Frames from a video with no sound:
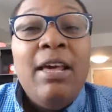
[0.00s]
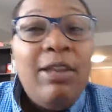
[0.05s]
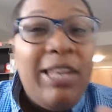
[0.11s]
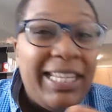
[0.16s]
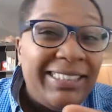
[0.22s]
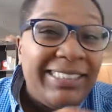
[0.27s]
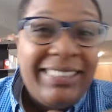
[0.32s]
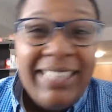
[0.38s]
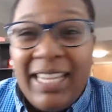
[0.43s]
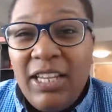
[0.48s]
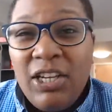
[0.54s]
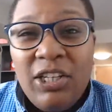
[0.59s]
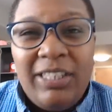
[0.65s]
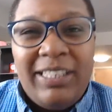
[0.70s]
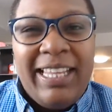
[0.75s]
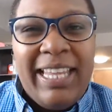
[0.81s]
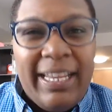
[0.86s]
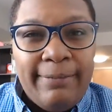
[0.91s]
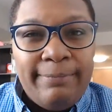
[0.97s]
Let's say
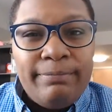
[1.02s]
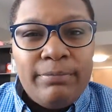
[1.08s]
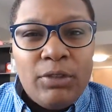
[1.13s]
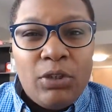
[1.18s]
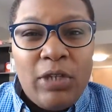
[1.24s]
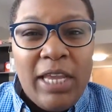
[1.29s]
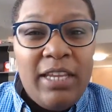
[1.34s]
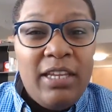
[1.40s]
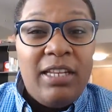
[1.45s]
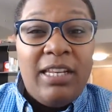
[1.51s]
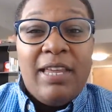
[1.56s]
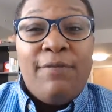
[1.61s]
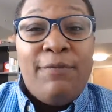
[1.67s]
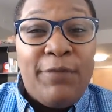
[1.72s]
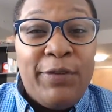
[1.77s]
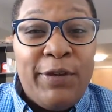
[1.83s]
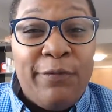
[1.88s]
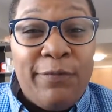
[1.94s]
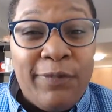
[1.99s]
you're late. Okay, you're
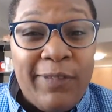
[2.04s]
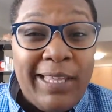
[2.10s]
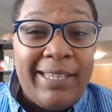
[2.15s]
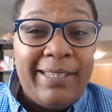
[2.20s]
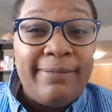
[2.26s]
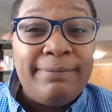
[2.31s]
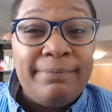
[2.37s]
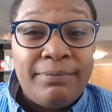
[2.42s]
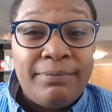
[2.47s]
late for your flight